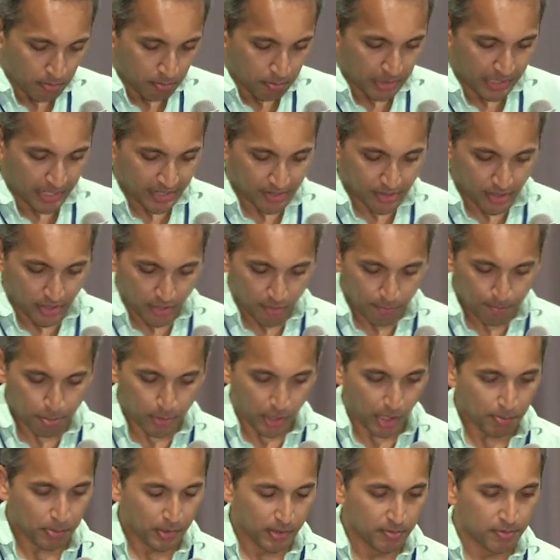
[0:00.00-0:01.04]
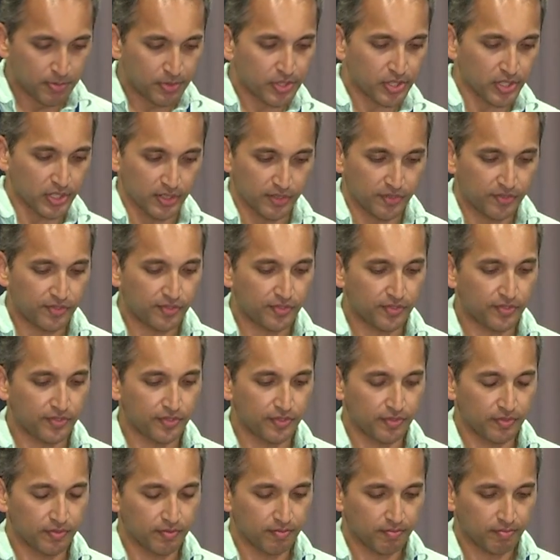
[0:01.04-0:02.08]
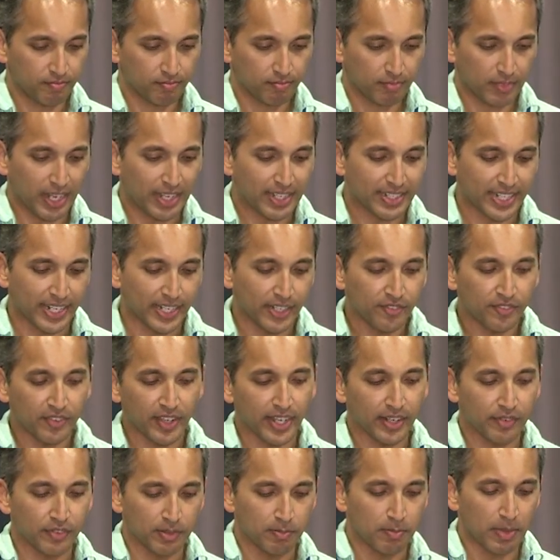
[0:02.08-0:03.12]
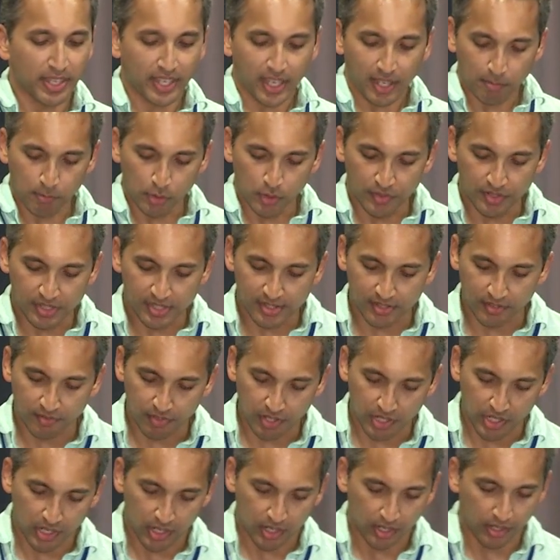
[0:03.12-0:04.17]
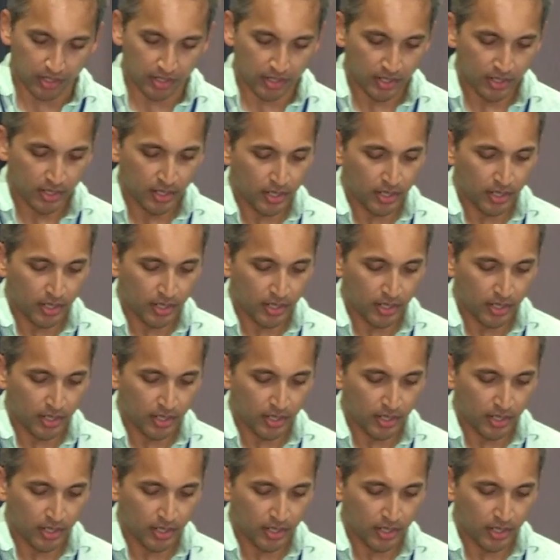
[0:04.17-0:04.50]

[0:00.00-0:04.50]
But there's a lot of problems sort of identified with making movies in VR.